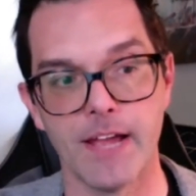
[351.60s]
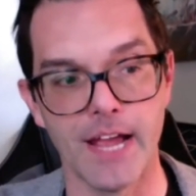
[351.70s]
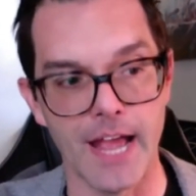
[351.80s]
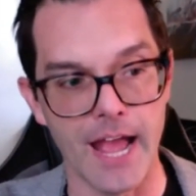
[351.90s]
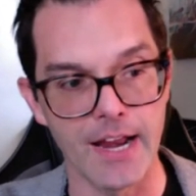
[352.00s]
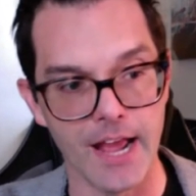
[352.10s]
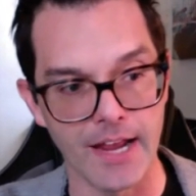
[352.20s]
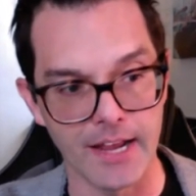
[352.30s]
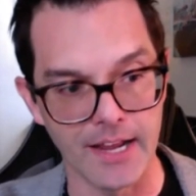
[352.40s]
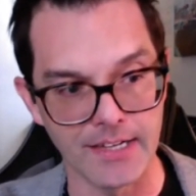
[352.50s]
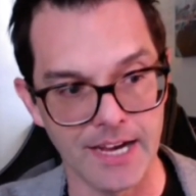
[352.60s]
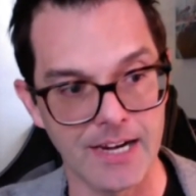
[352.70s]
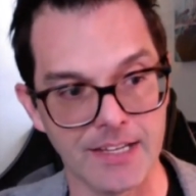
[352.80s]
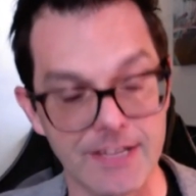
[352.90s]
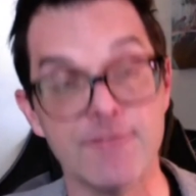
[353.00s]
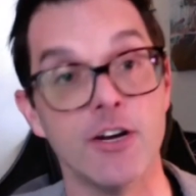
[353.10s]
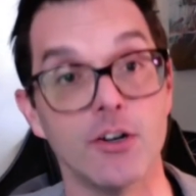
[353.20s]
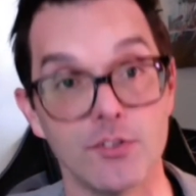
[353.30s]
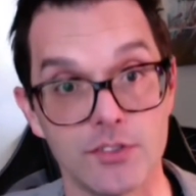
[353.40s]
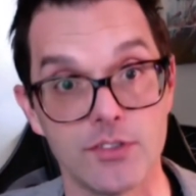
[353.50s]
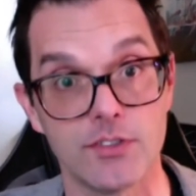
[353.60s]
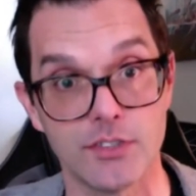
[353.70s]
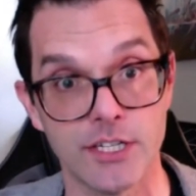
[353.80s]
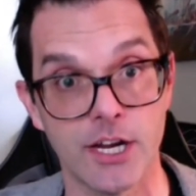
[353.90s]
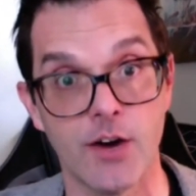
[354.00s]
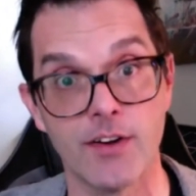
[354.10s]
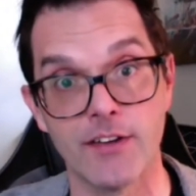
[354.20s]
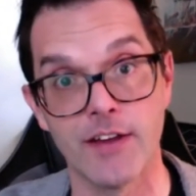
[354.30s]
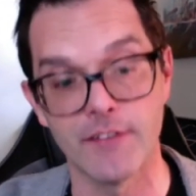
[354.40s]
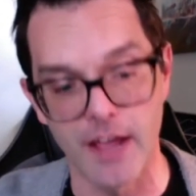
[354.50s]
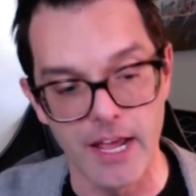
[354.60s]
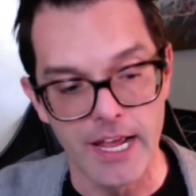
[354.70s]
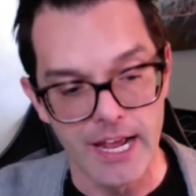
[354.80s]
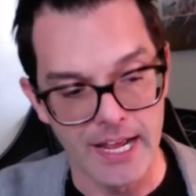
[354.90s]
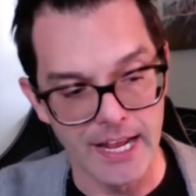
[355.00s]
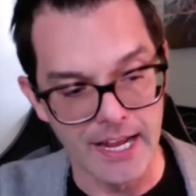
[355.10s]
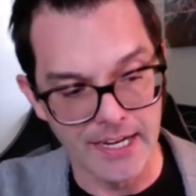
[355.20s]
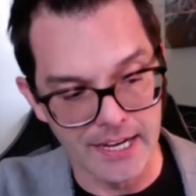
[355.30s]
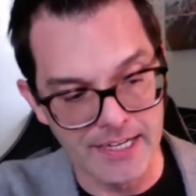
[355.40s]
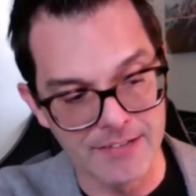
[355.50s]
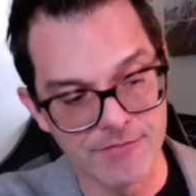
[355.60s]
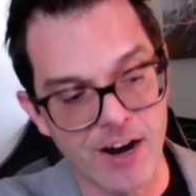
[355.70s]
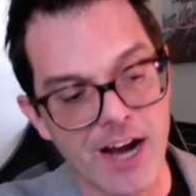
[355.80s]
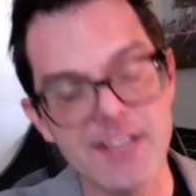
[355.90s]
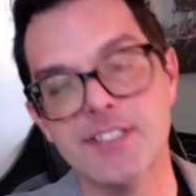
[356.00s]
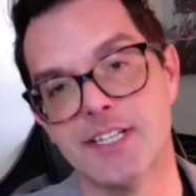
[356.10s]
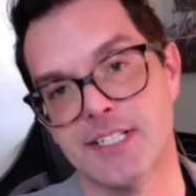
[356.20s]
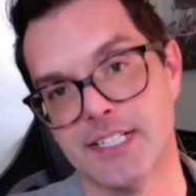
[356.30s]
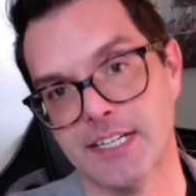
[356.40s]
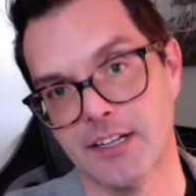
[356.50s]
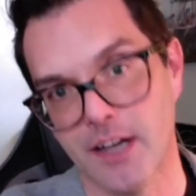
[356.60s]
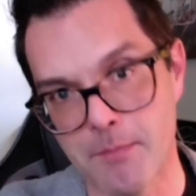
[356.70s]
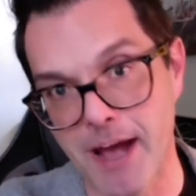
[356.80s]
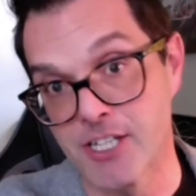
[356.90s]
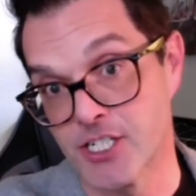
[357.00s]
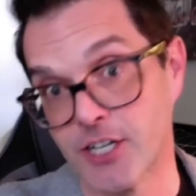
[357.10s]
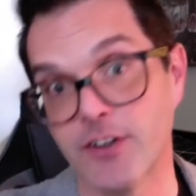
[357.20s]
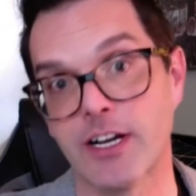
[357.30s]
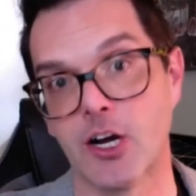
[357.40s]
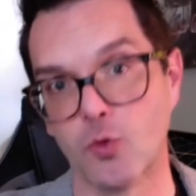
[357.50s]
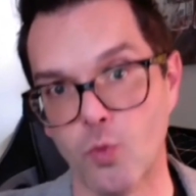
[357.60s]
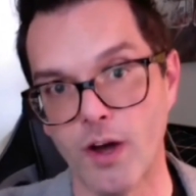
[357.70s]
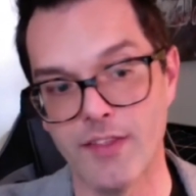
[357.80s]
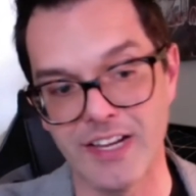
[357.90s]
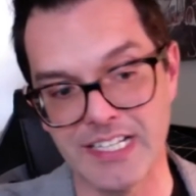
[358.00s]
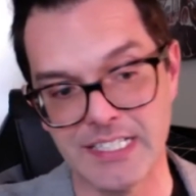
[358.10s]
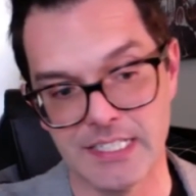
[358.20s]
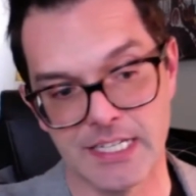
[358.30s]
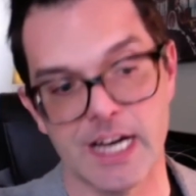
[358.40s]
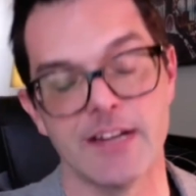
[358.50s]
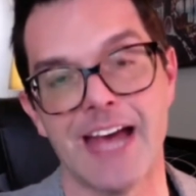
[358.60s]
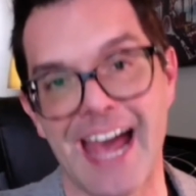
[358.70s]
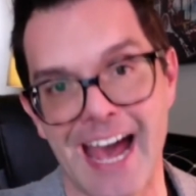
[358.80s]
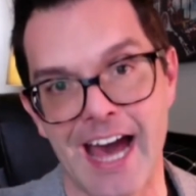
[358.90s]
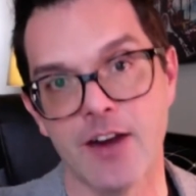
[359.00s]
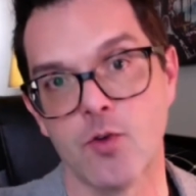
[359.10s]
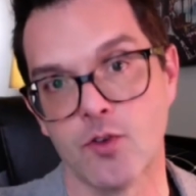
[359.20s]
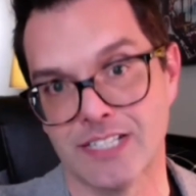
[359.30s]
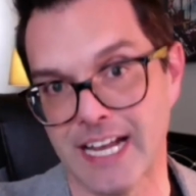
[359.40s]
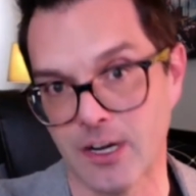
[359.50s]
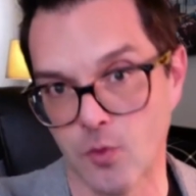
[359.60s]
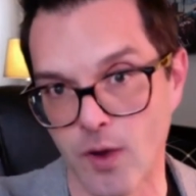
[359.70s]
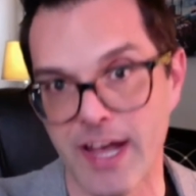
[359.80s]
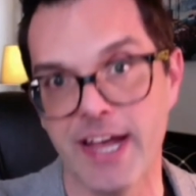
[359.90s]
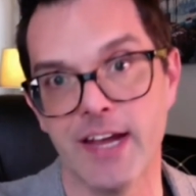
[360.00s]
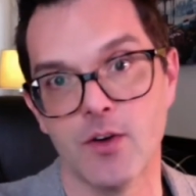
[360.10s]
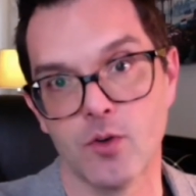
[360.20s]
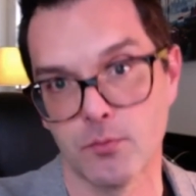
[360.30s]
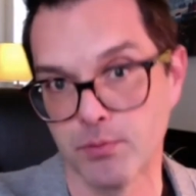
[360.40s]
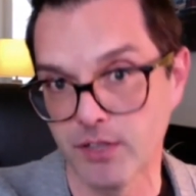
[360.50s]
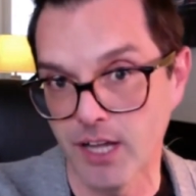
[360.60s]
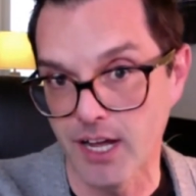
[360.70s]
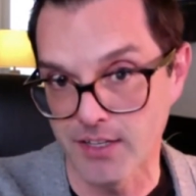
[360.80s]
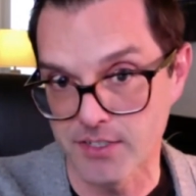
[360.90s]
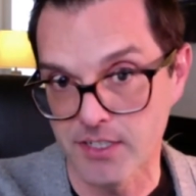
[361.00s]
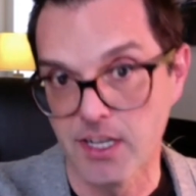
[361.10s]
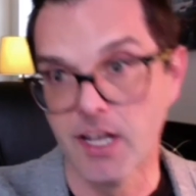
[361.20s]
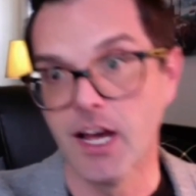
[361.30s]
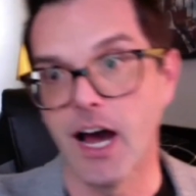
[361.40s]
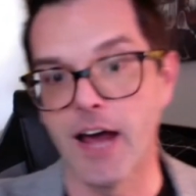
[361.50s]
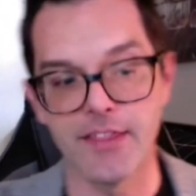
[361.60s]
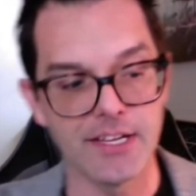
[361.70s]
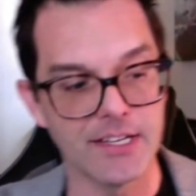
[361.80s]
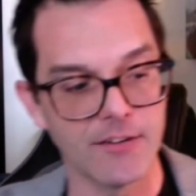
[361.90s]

and kind of give notes, and advise Disney Imagineering on what they need to kind of add or take away or plus. I think